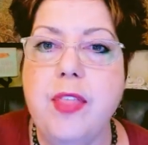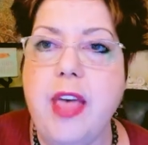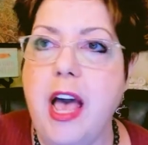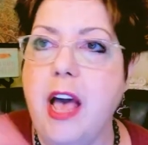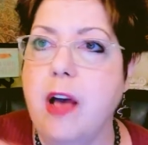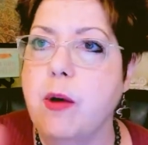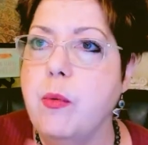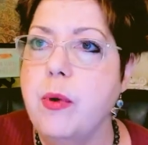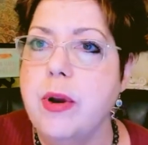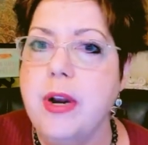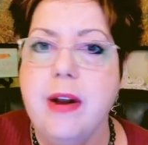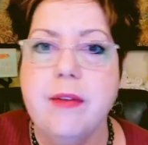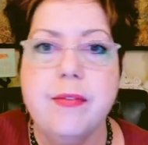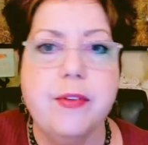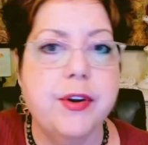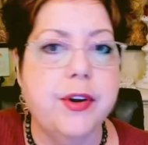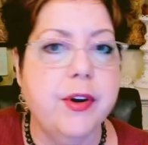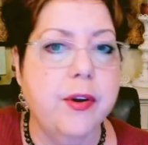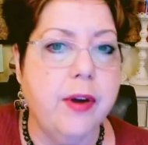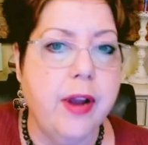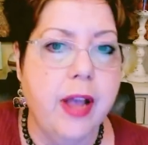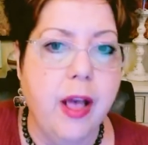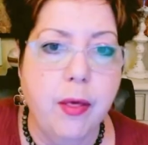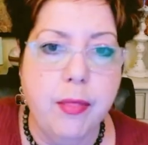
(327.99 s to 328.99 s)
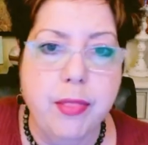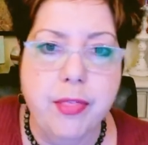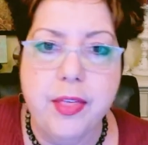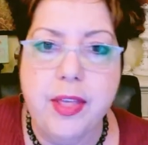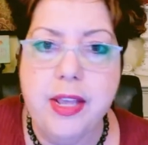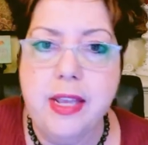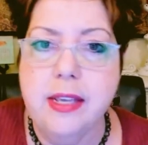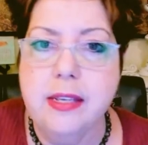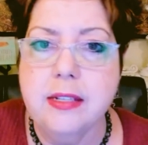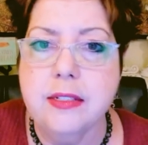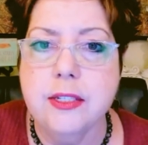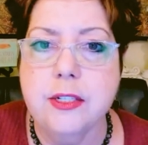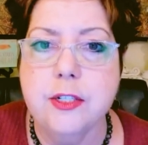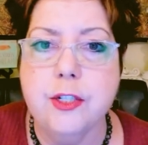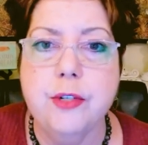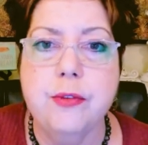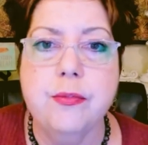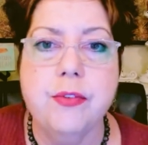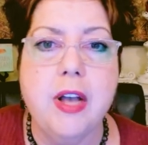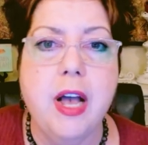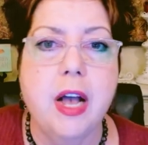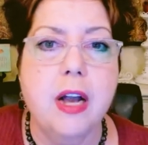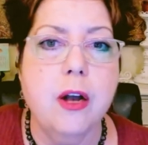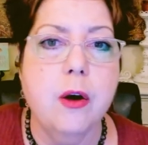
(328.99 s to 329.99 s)
that whatever your health thing is that
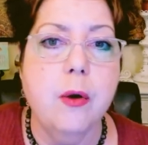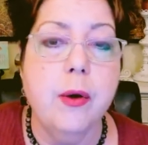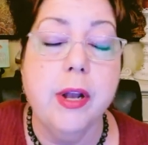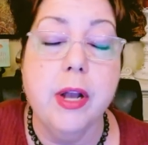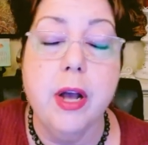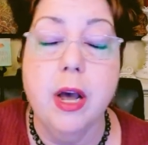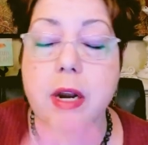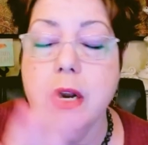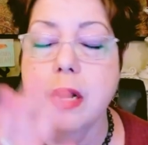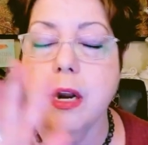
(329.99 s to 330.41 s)
you've got going on,